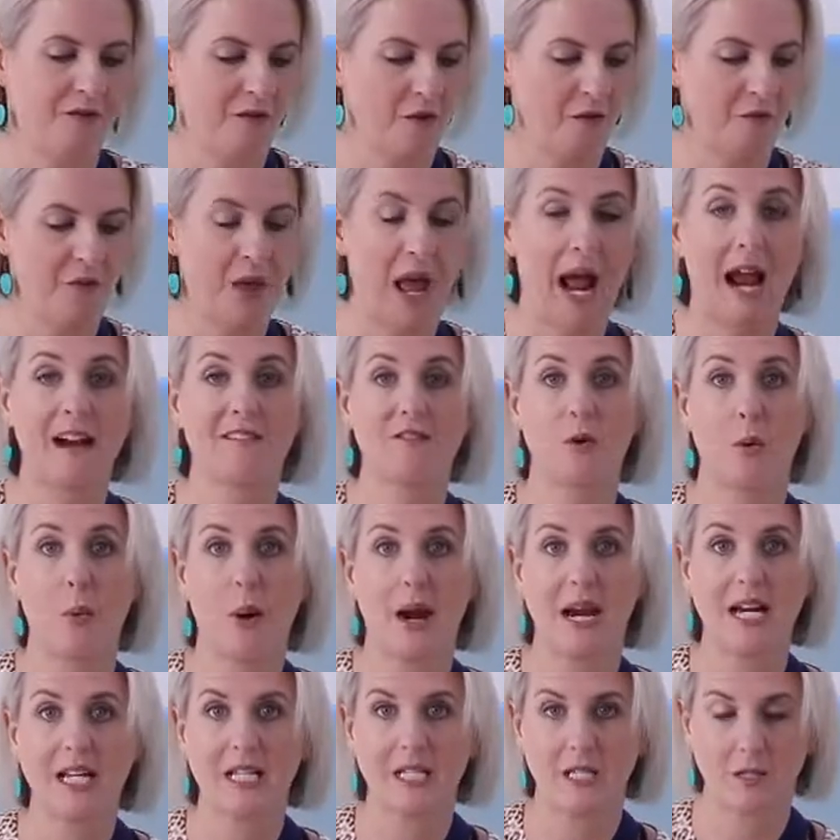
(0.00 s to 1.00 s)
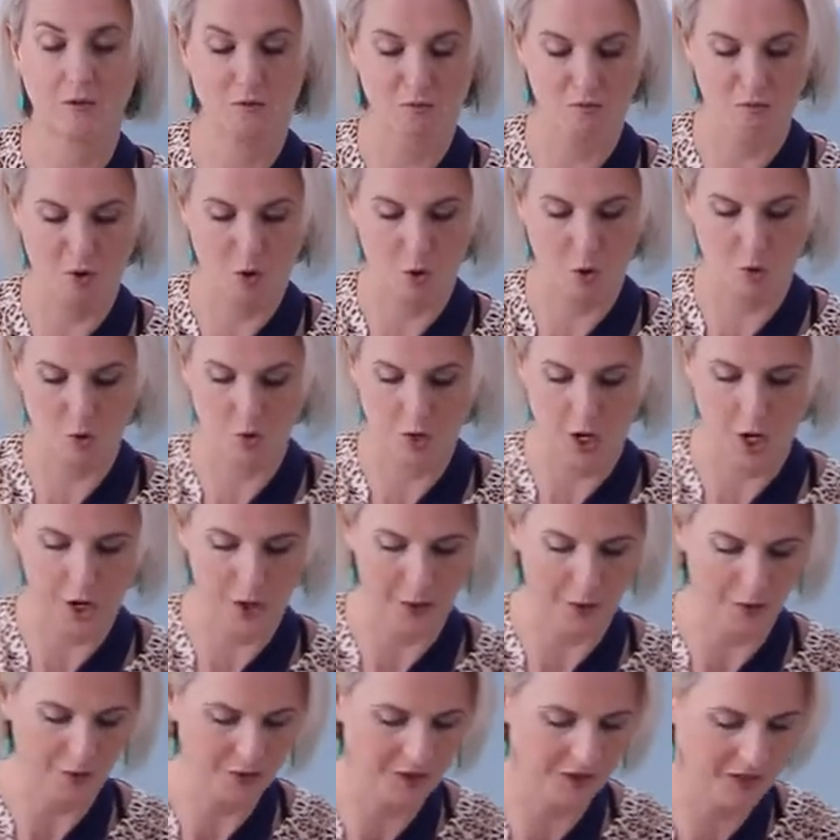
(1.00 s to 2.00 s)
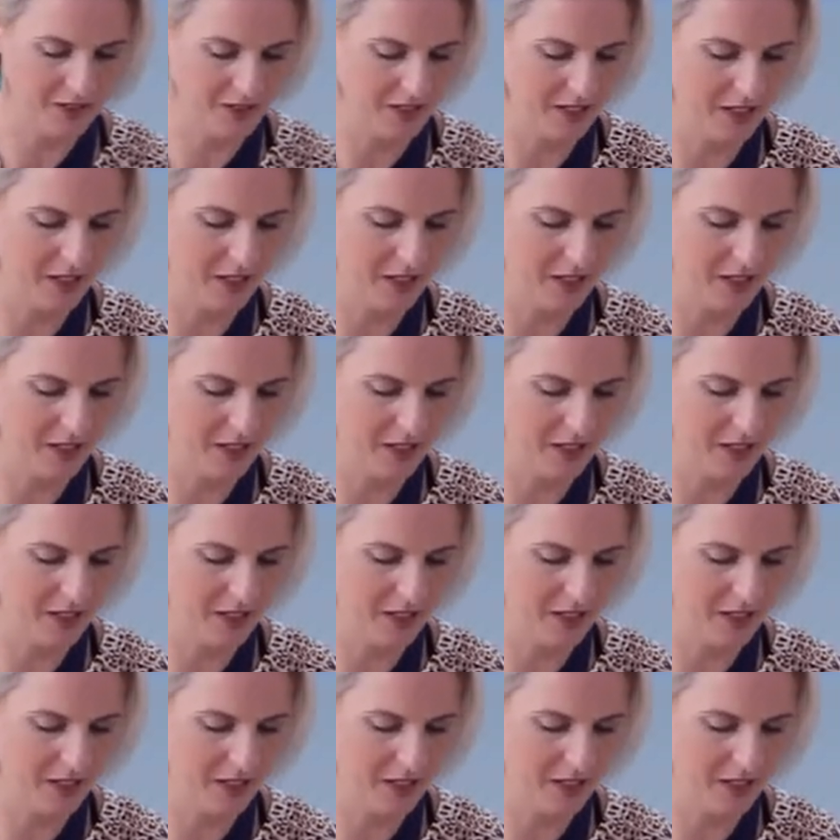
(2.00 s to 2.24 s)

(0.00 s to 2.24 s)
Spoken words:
of the Harroway's rolled oats.